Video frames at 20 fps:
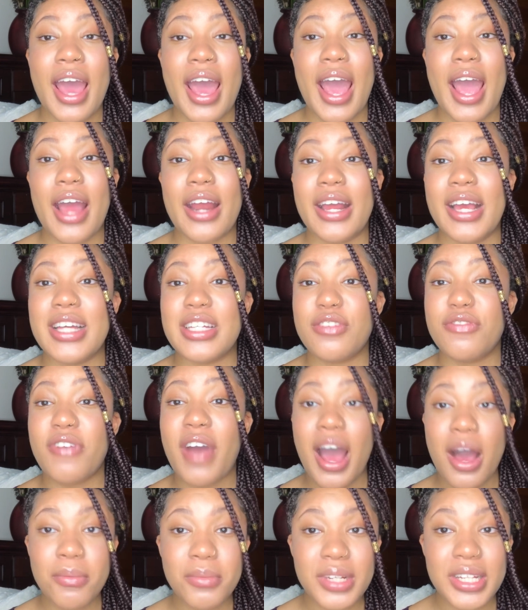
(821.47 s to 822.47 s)
and his
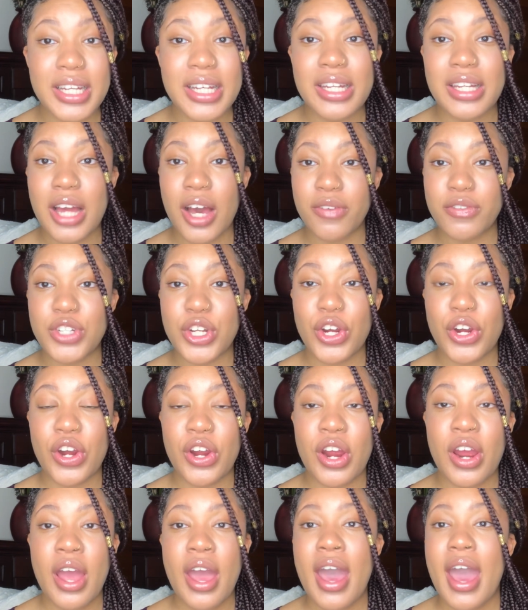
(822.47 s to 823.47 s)
family loved
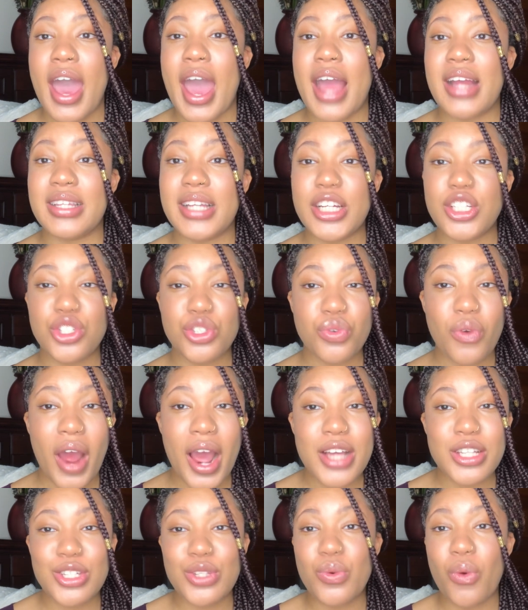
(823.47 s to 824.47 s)
her, and they
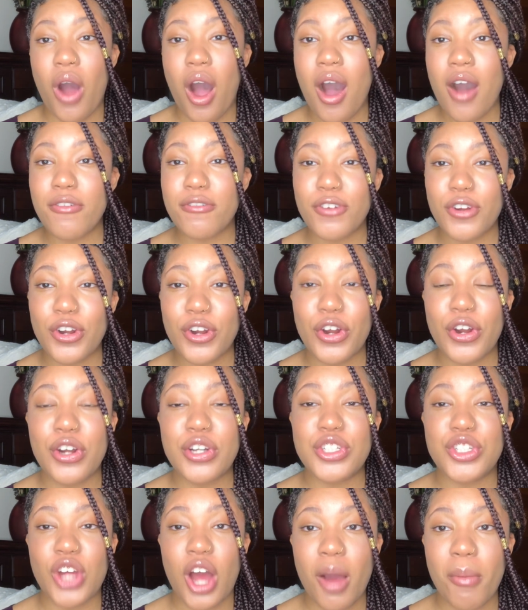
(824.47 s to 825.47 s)
tried to offer her
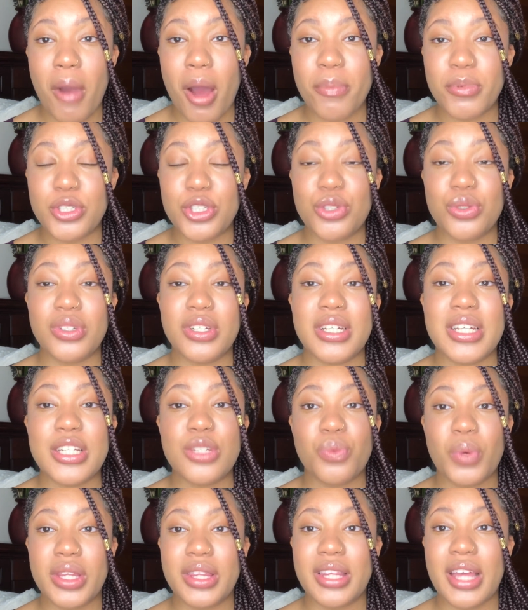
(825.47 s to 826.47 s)
job
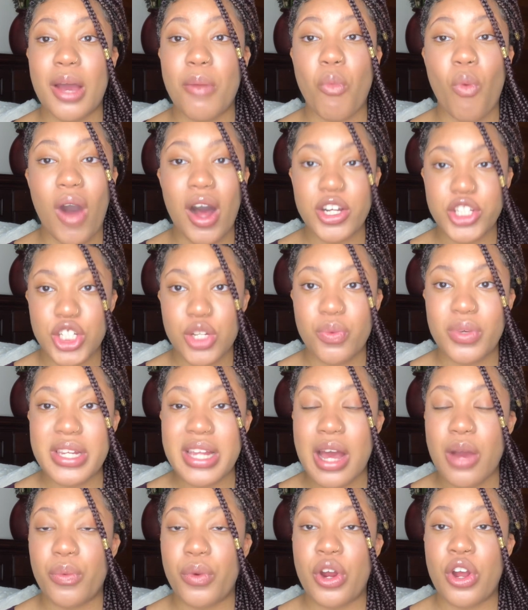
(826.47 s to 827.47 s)
opportunities with them while she was
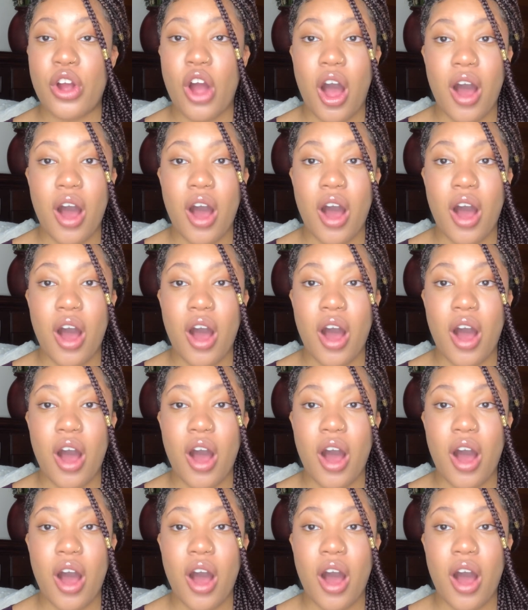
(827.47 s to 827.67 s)
at work.